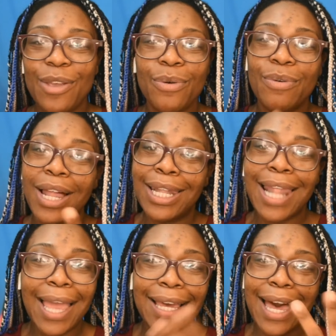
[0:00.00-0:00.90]
you
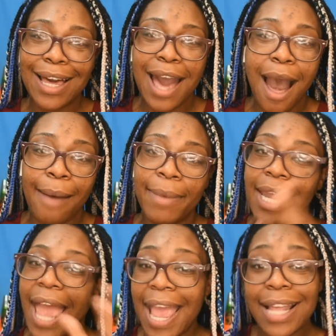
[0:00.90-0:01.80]
like, comment,
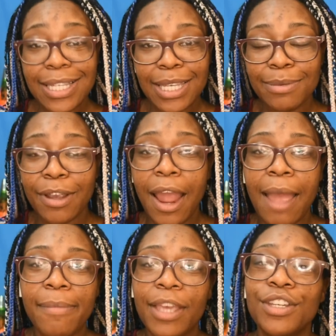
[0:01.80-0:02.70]
and
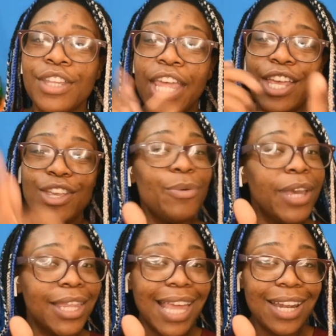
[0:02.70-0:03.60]
subscribe. Make sure that you
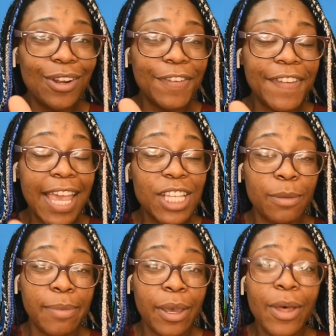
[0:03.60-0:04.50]
hit that notification
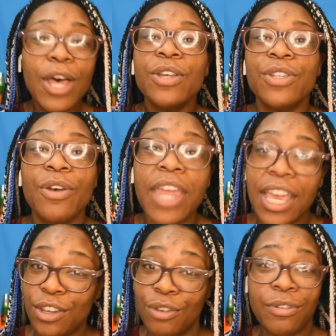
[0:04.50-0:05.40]
bell so that
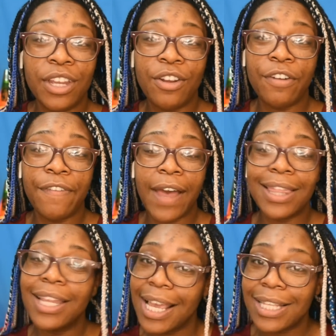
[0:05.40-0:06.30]
you'll get notified
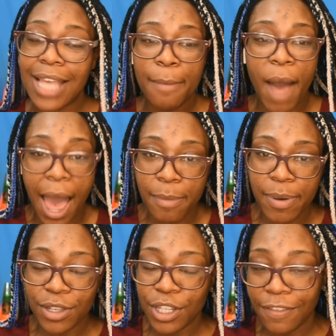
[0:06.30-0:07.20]
the next time I
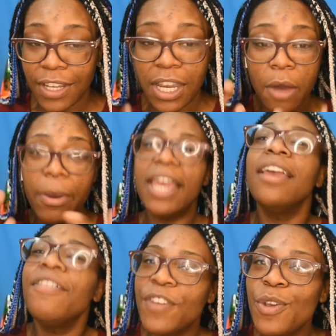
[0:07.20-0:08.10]
post a video.
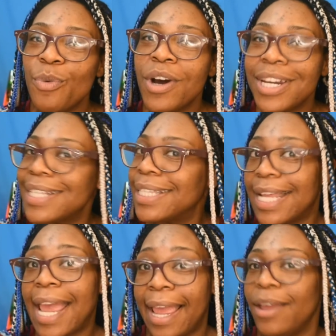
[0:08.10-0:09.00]
If you want to
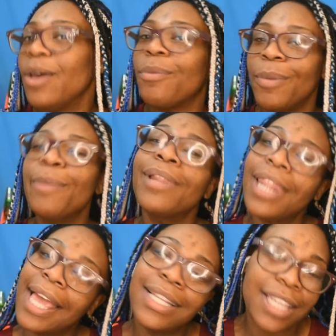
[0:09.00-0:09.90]
stay, we would
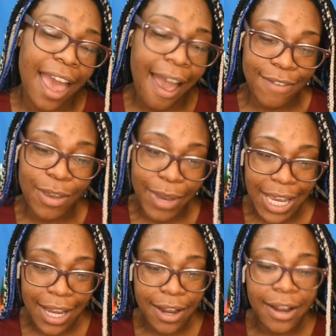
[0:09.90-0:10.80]
like to have you
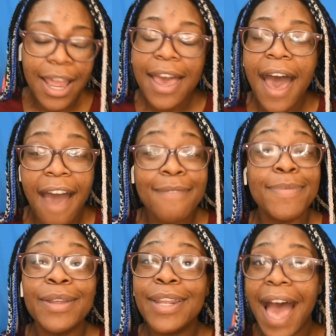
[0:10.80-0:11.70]
here. I
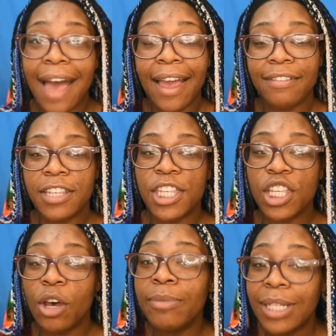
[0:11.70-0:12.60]
have
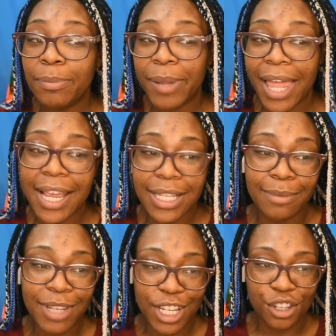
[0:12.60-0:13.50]
so many plans.
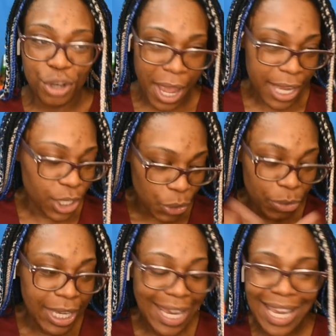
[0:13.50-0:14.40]
I'm just trying to
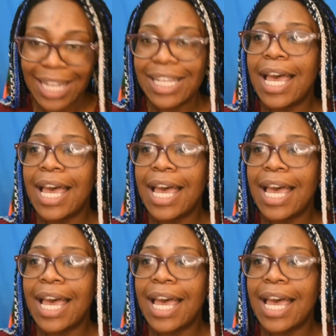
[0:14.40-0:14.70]
get